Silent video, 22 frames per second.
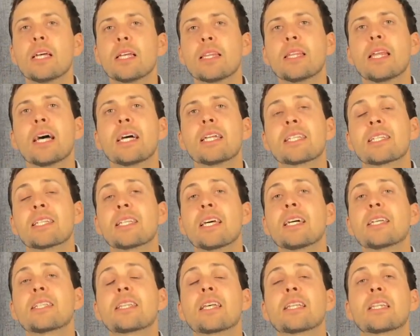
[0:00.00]
that
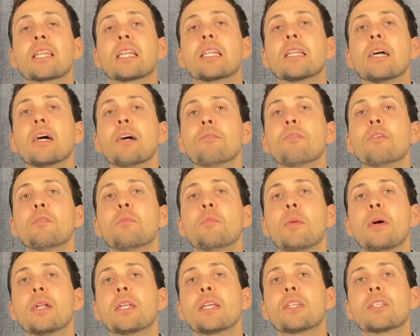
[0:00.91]
says that the love of
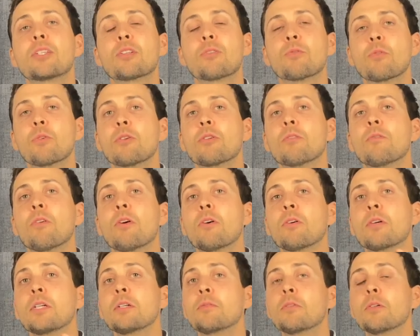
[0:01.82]
money is the root of
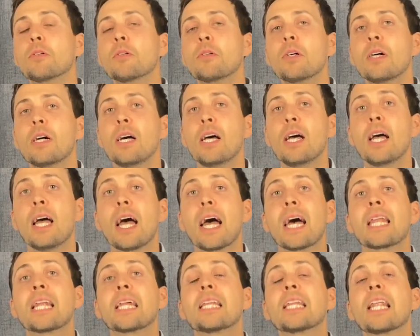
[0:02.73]
all evil,
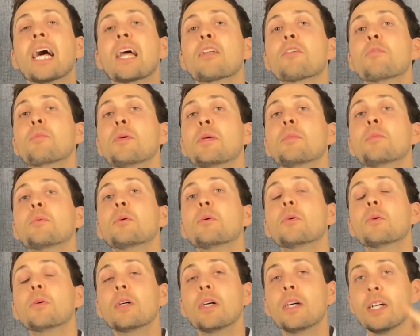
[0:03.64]
and a lot of
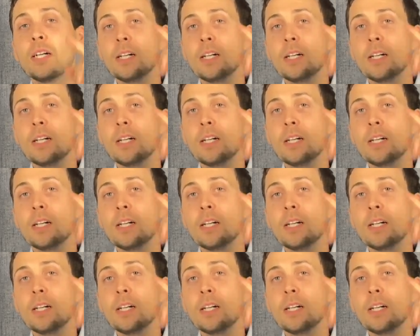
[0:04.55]
people